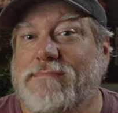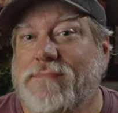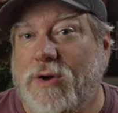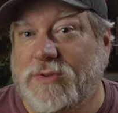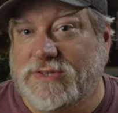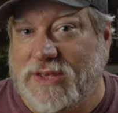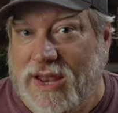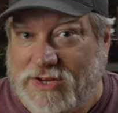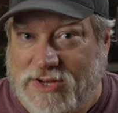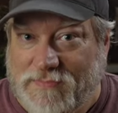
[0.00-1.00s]
mode
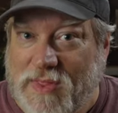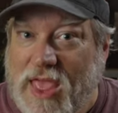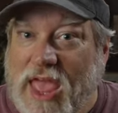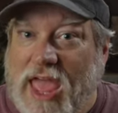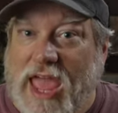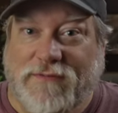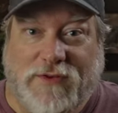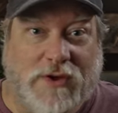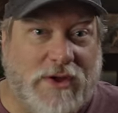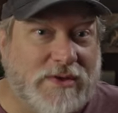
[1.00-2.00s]
selection. If
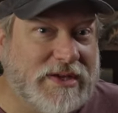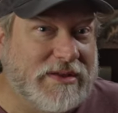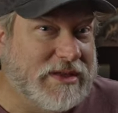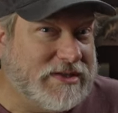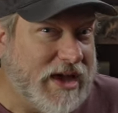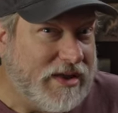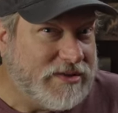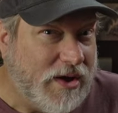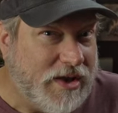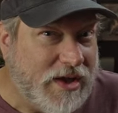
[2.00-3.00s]
you're using the Sinus
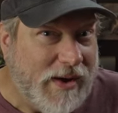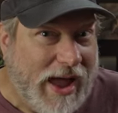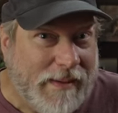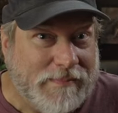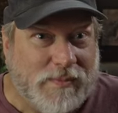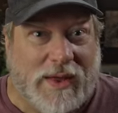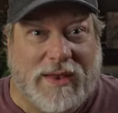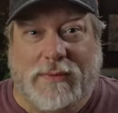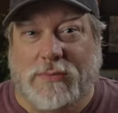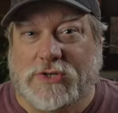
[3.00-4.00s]
Audio app, well,
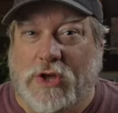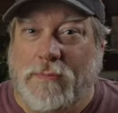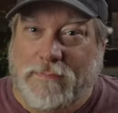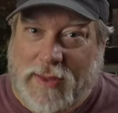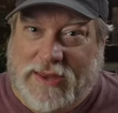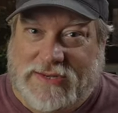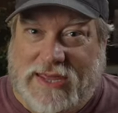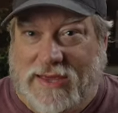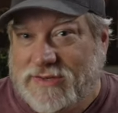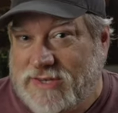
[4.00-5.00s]
it will show
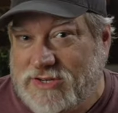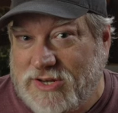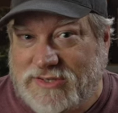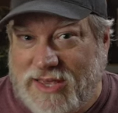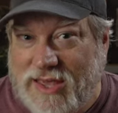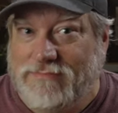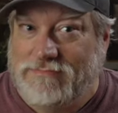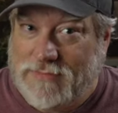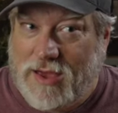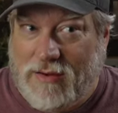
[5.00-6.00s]
BT, essentially saying,
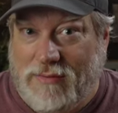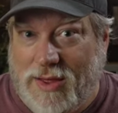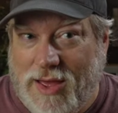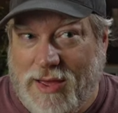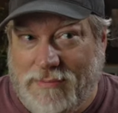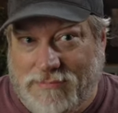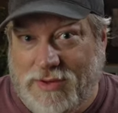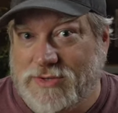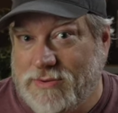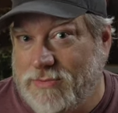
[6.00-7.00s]
yo, I'm
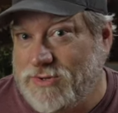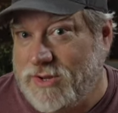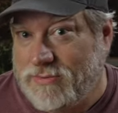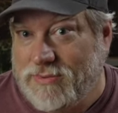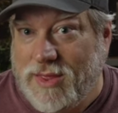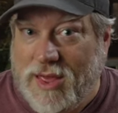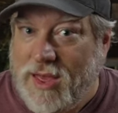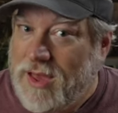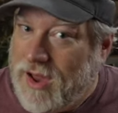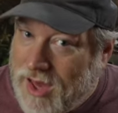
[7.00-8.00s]
using Bluetooth.
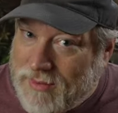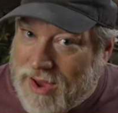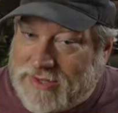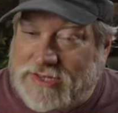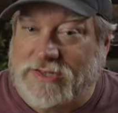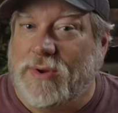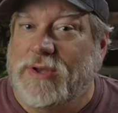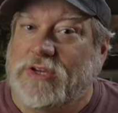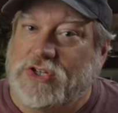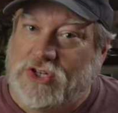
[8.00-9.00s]
Otherwise, it's
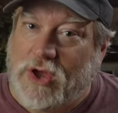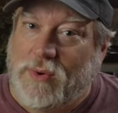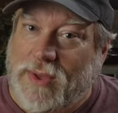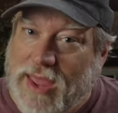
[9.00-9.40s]
going to show